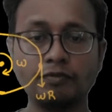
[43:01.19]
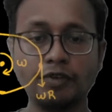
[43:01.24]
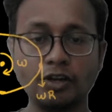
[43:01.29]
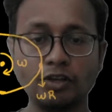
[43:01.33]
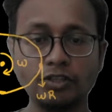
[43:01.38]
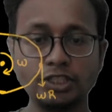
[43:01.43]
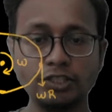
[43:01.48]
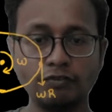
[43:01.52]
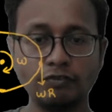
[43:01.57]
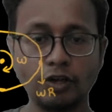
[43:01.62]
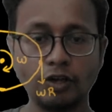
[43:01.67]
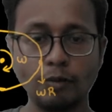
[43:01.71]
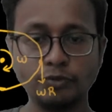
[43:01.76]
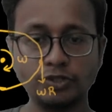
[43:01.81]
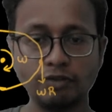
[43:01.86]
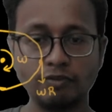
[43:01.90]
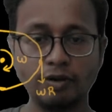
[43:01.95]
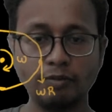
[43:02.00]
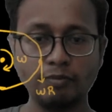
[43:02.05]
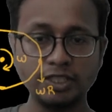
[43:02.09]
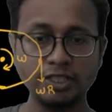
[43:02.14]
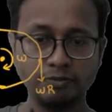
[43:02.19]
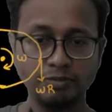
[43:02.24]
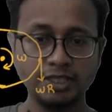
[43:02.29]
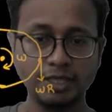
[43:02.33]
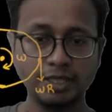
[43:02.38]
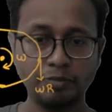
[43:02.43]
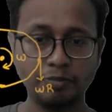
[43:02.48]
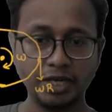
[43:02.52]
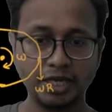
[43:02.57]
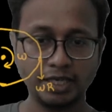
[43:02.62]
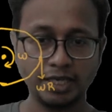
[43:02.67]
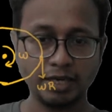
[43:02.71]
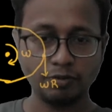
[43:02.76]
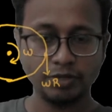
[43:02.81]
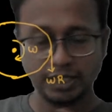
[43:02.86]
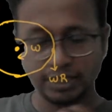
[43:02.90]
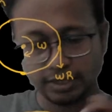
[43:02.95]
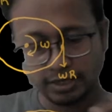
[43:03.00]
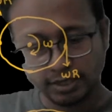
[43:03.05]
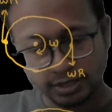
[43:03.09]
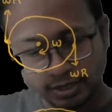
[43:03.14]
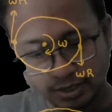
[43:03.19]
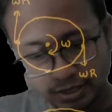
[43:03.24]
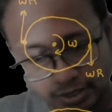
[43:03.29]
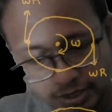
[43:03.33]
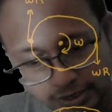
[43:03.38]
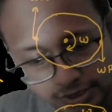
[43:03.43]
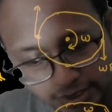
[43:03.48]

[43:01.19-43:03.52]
the velocity of the observer must be subtracted out here,